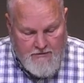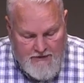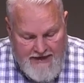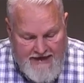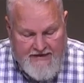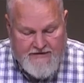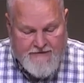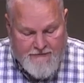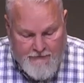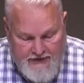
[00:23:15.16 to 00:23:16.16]
let
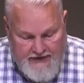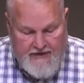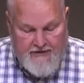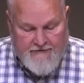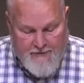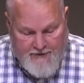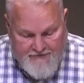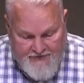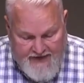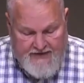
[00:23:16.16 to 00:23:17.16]
us flee from the
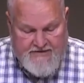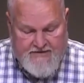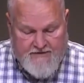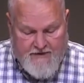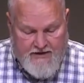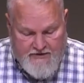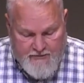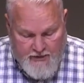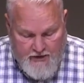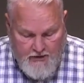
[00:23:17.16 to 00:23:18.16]
face of
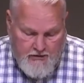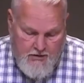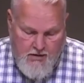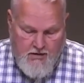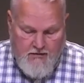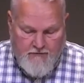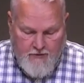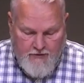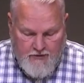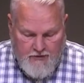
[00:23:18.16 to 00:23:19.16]
Israel,
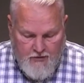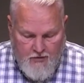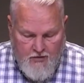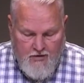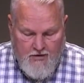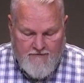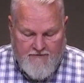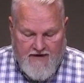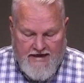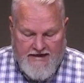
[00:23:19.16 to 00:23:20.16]
for the Lord
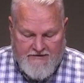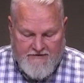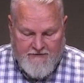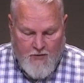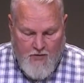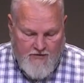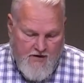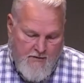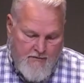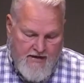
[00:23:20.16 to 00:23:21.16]
fights for
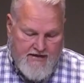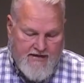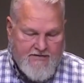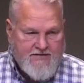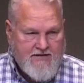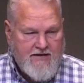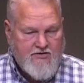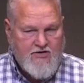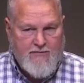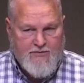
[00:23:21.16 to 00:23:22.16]
them against the
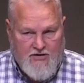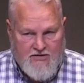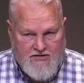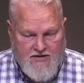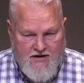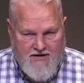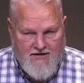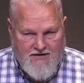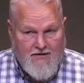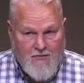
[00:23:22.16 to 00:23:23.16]
Egyptians.
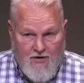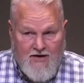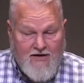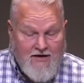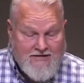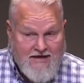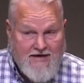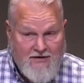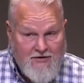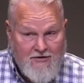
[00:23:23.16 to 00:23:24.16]
What did God
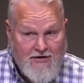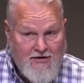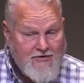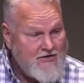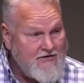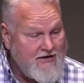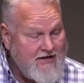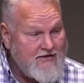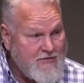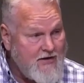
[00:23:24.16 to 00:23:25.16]
say earlier to
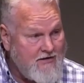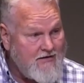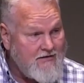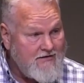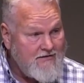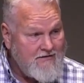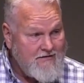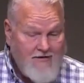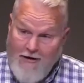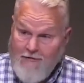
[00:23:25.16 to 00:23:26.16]
the Israel?
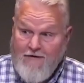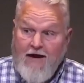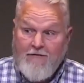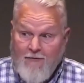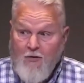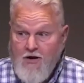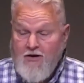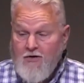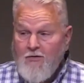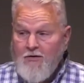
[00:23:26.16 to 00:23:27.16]
I'll fight for
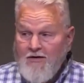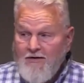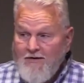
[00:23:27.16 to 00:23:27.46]
you.